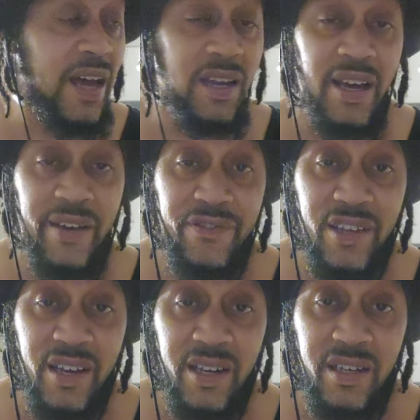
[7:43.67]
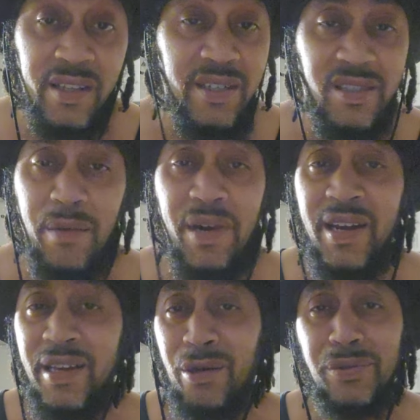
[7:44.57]
I laughed at it. And then
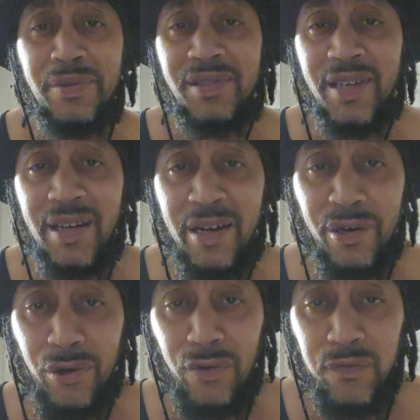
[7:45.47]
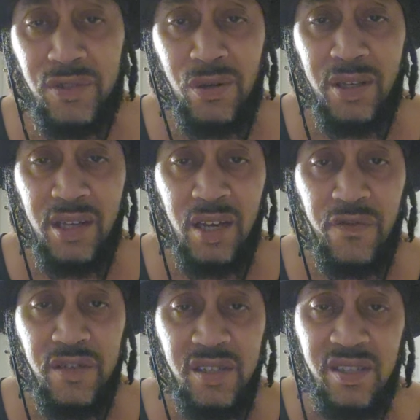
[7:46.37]
somebody else was saying how the earth was only here
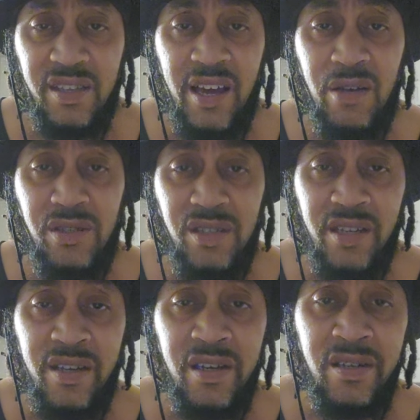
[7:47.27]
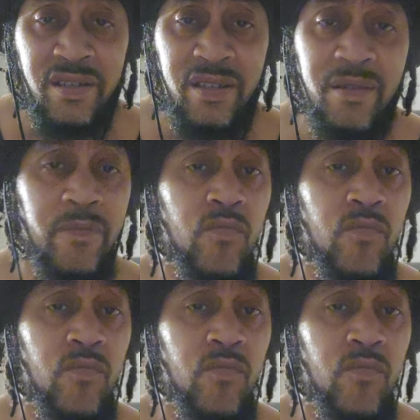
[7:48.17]
for 6,000 years, and